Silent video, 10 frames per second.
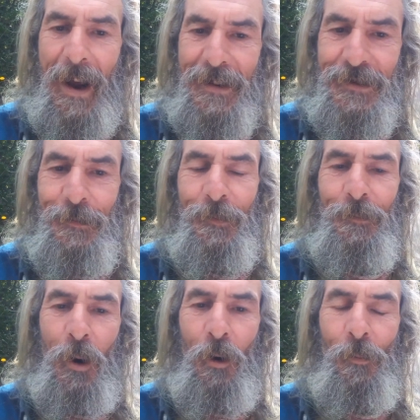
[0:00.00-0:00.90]
atom
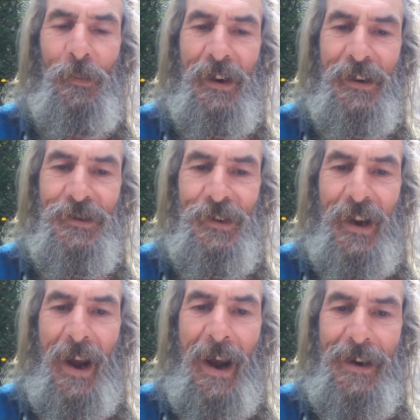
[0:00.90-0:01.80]
bomb is the
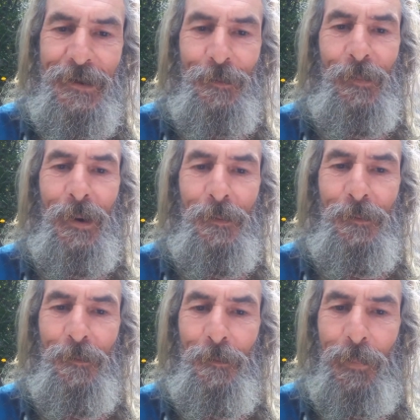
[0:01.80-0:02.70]
Adam
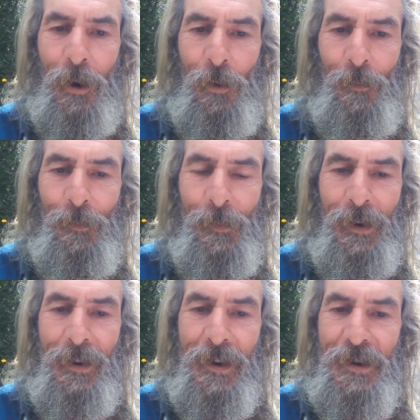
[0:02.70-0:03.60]
bomb.
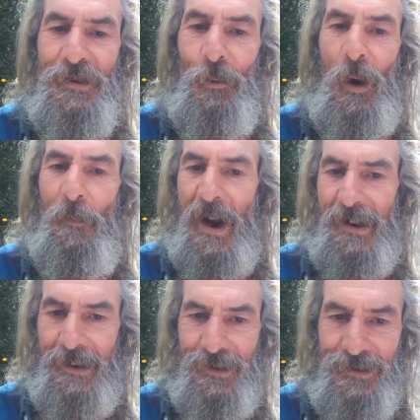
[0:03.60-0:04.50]
So we're
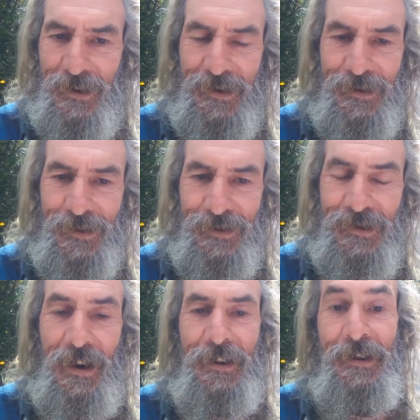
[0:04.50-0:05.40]
back in Genesis
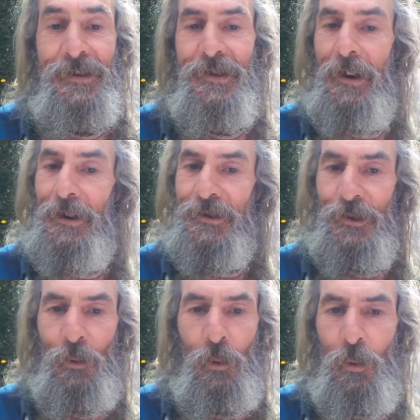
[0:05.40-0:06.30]
and it starts
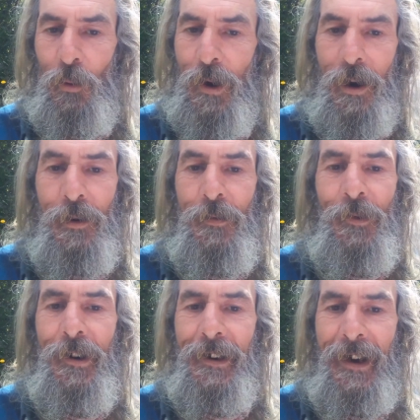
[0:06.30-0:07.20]
all
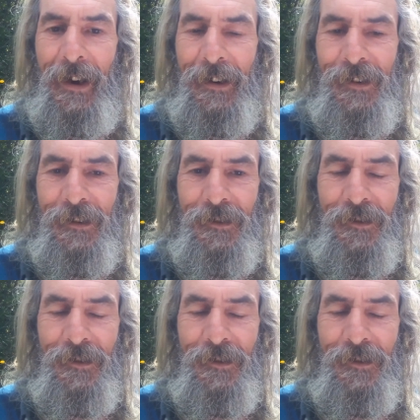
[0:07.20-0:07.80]
over again.